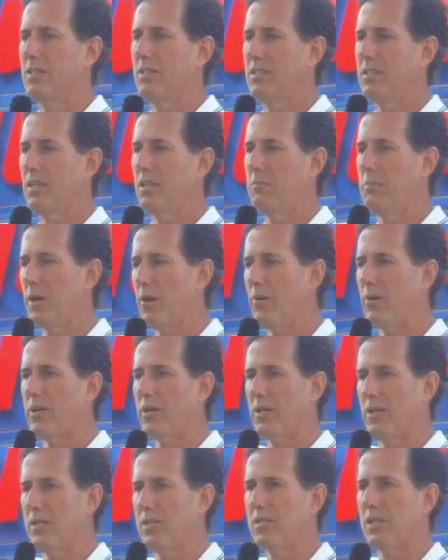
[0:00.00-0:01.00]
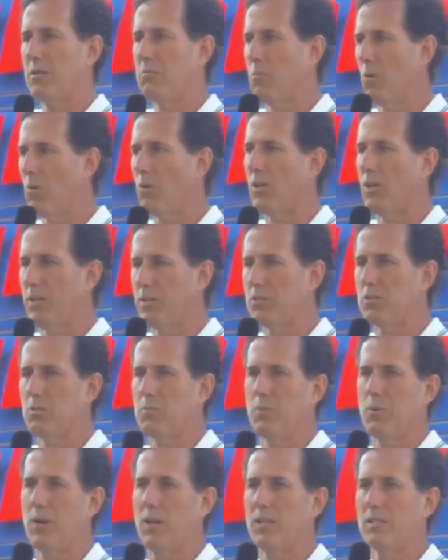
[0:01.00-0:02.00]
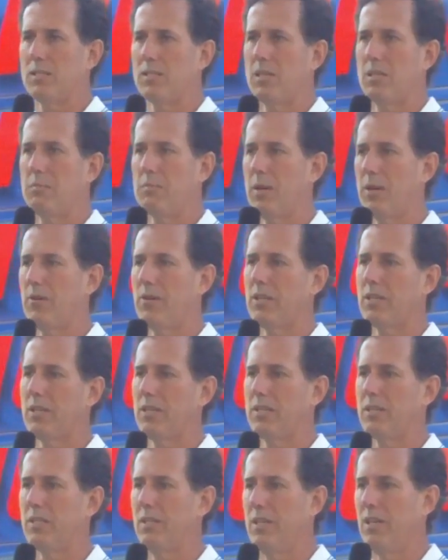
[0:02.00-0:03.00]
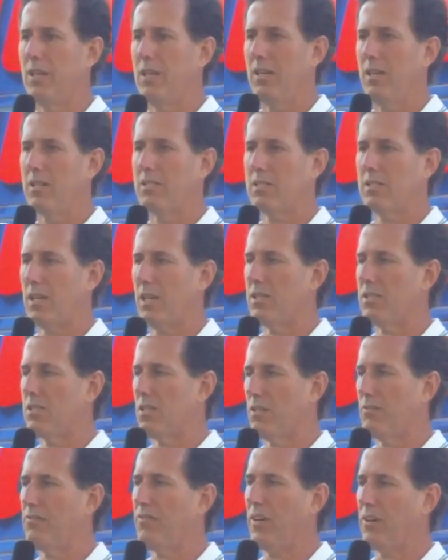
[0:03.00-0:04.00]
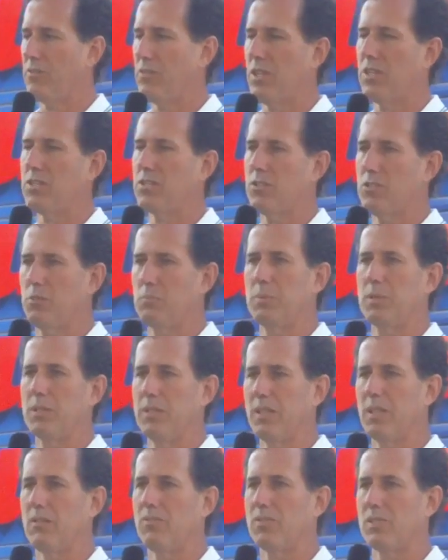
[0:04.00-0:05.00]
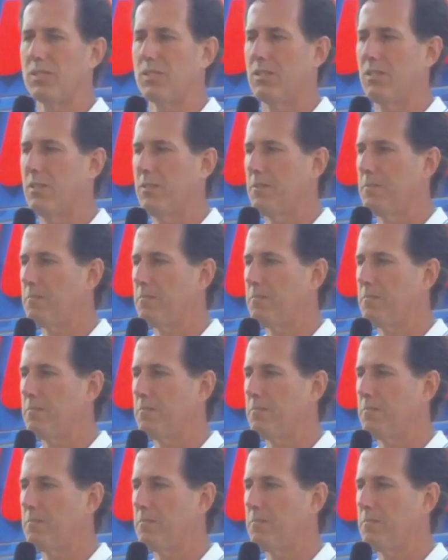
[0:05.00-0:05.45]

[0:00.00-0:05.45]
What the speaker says: that America is a moral enterprise, that America stands on foundational beliefs,